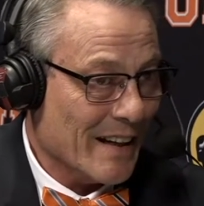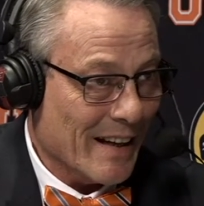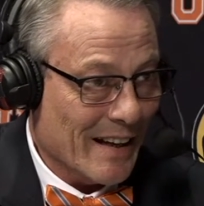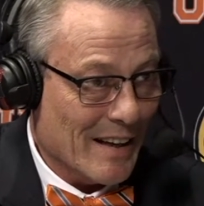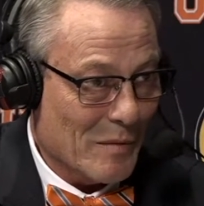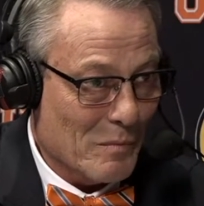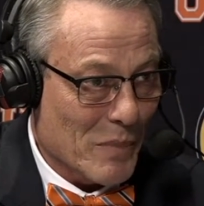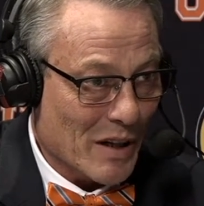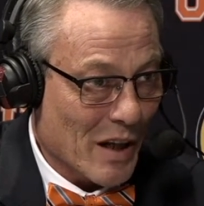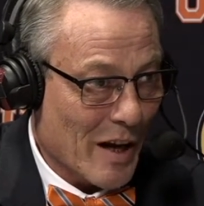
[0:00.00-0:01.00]
uh,
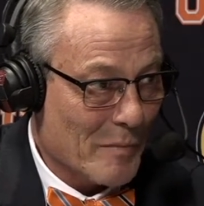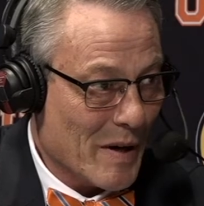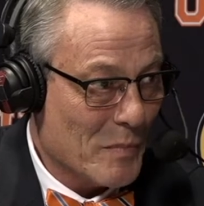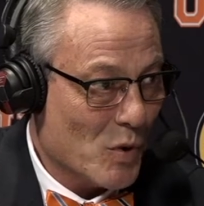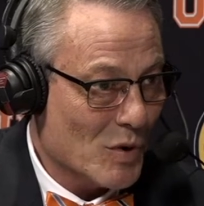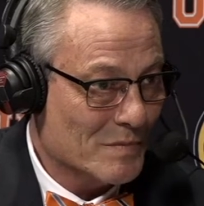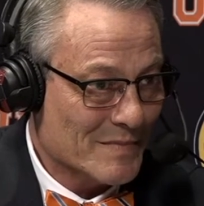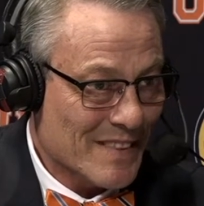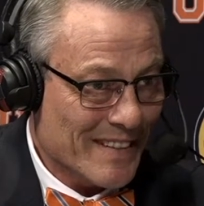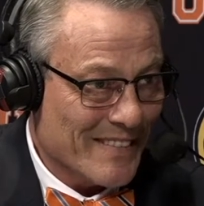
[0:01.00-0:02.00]
but a lot of people
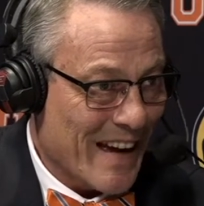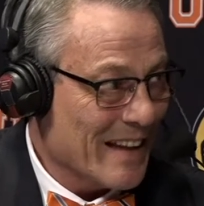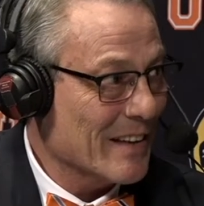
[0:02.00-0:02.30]
they